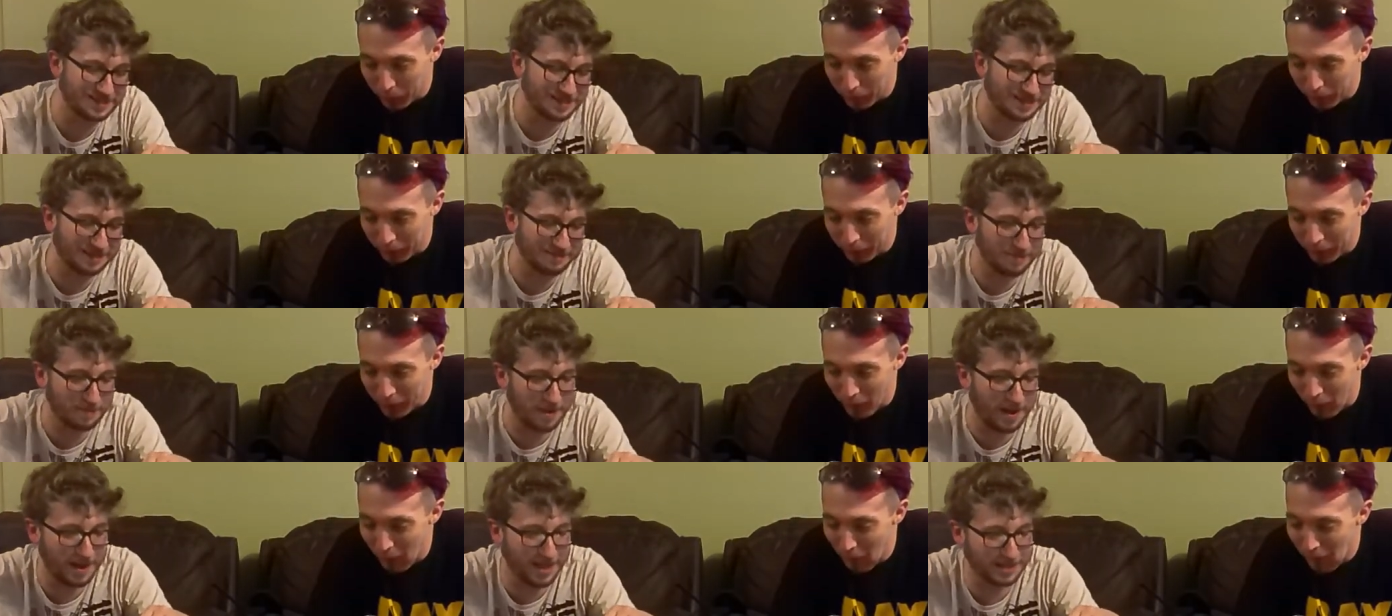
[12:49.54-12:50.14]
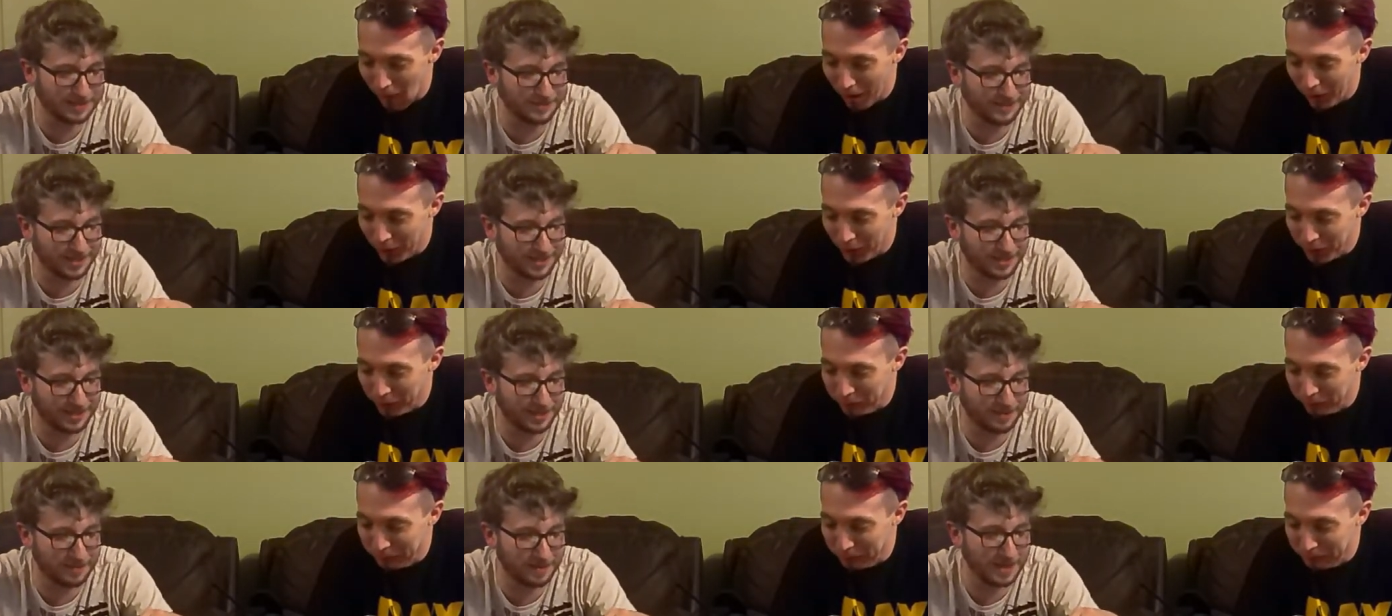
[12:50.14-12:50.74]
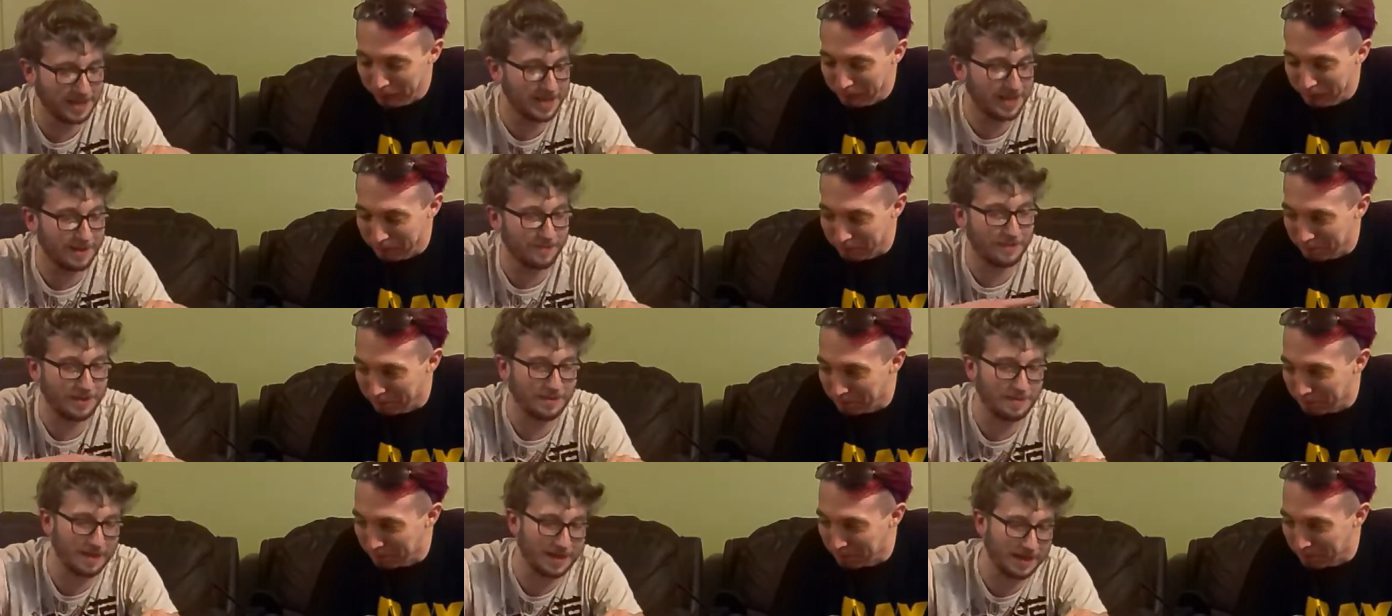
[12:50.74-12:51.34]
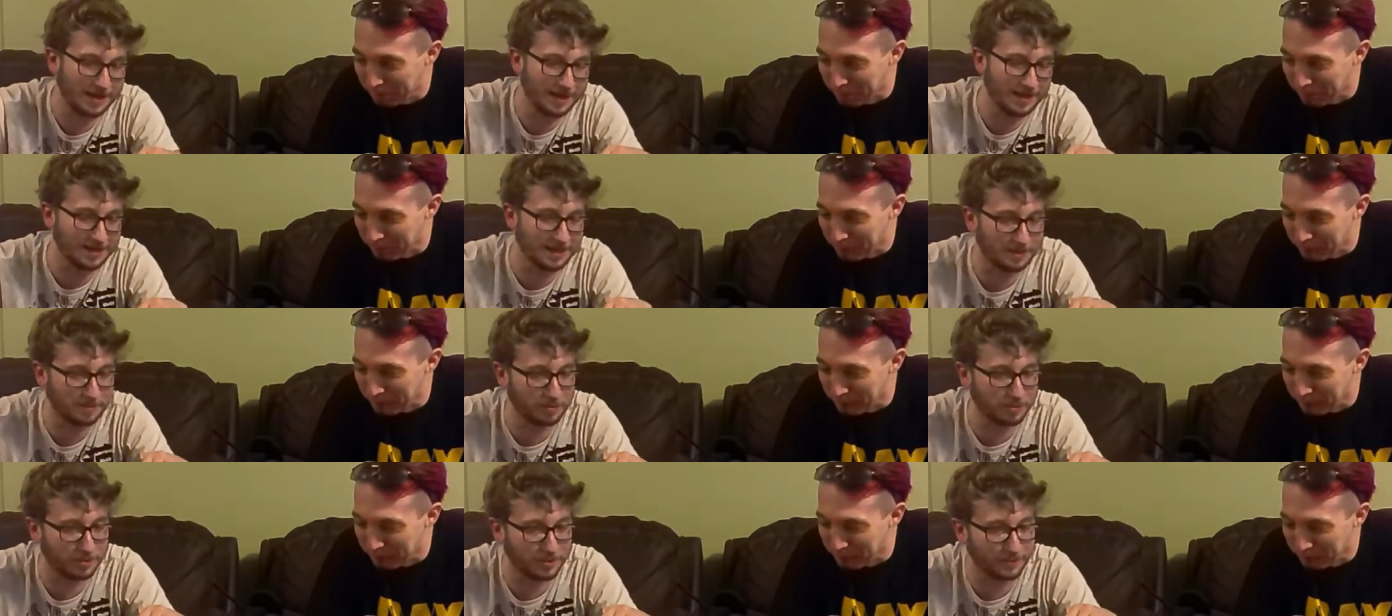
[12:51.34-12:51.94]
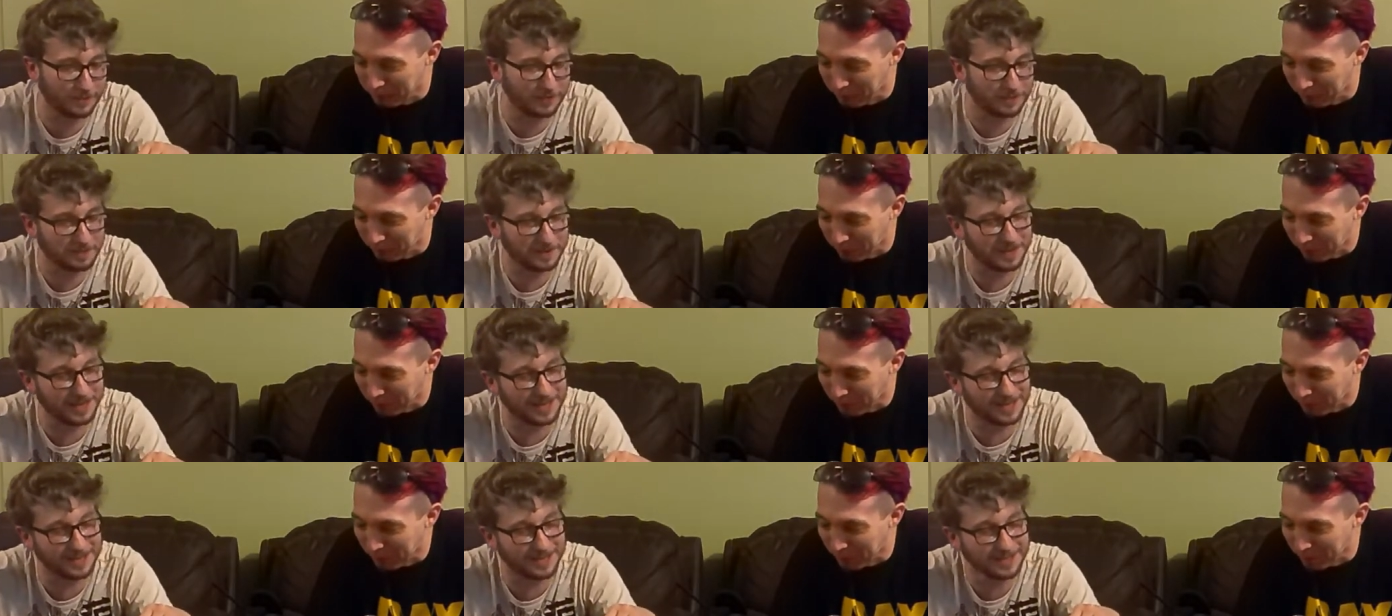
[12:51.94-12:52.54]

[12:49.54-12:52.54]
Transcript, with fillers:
Speaker 1: gonna be my last video. I'm gonna have him edit it and upload it for me.